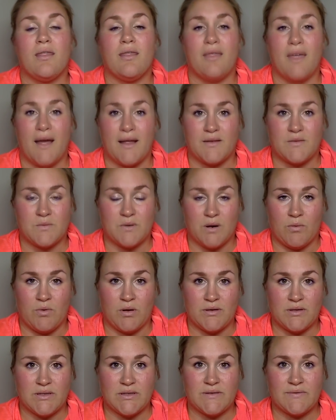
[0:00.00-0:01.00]
That's what I
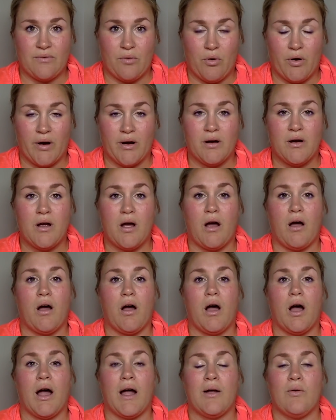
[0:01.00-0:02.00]
want this for.
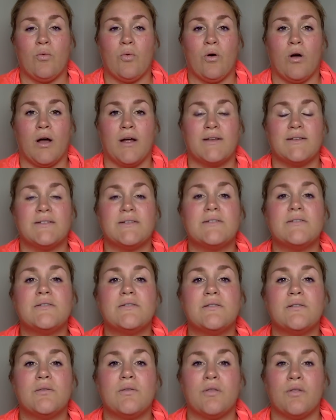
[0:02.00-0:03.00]
I want
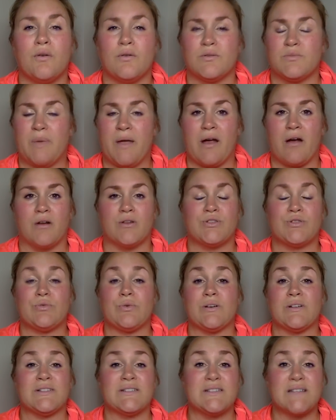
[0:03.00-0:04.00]
those parents
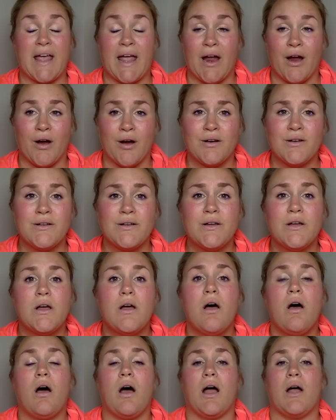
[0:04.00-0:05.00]
who are scared,
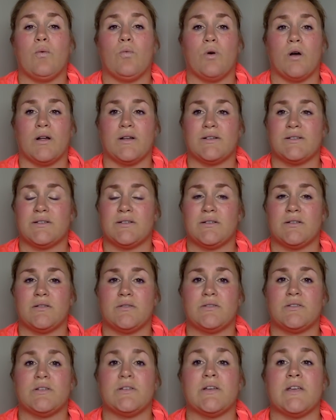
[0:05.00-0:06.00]
I want
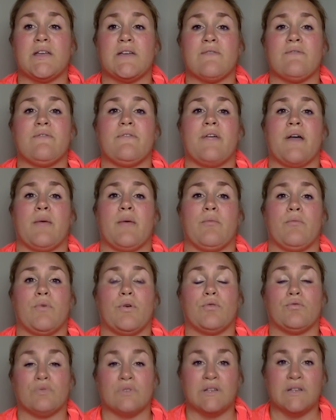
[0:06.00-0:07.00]
to give them
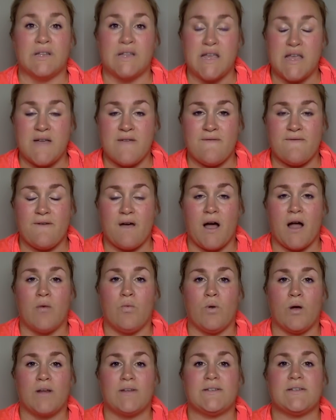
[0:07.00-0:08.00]
relief. I
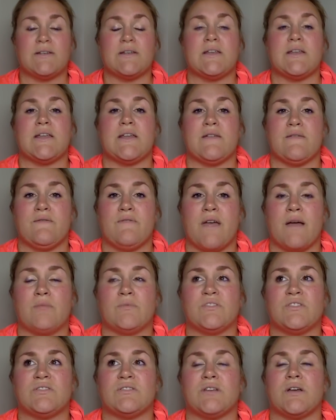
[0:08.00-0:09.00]
want to give them
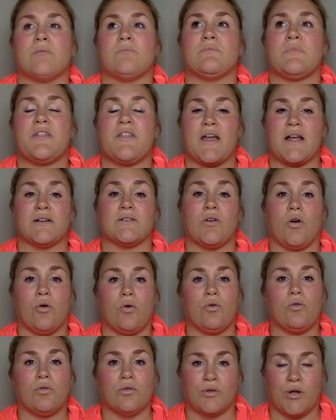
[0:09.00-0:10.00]
something to
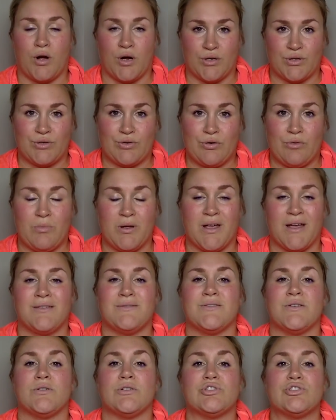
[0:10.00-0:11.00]
hold on to,
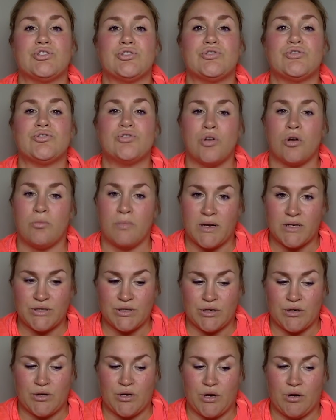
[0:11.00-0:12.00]
because there is so much
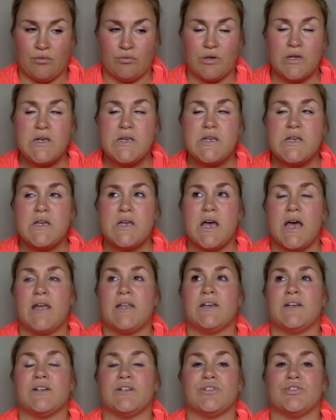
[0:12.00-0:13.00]
unknown
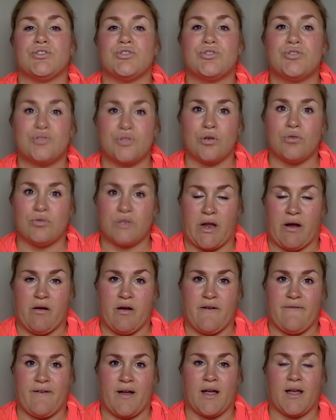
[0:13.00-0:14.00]
and it is so
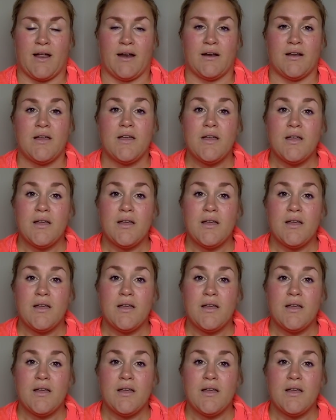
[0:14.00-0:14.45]
terrifying.